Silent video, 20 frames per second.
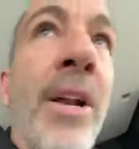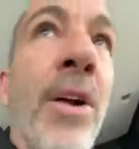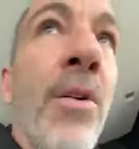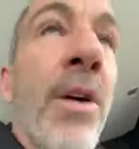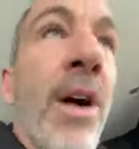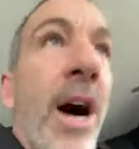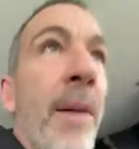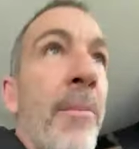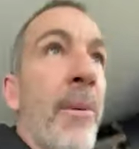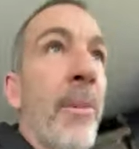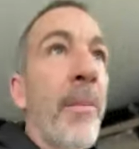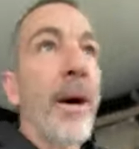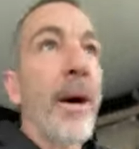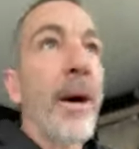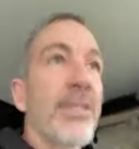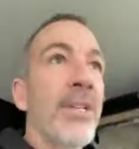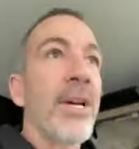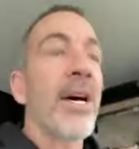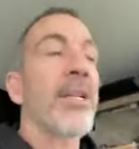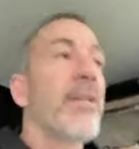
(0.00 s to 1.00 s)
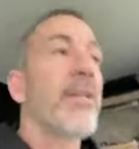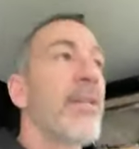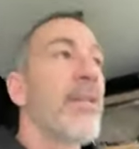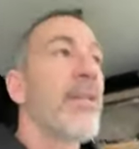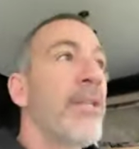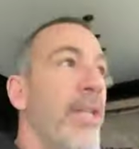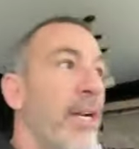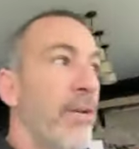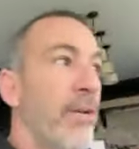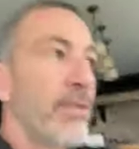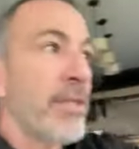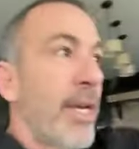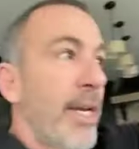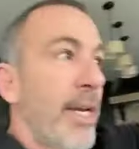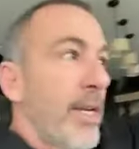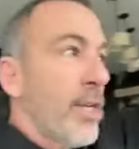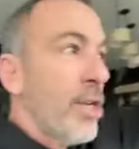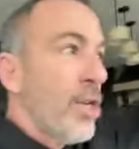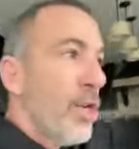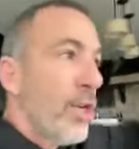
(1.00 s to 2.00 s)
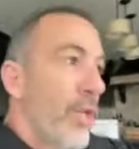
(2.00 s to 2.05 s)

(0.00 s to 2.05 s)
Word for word: don't compromise on you know it's like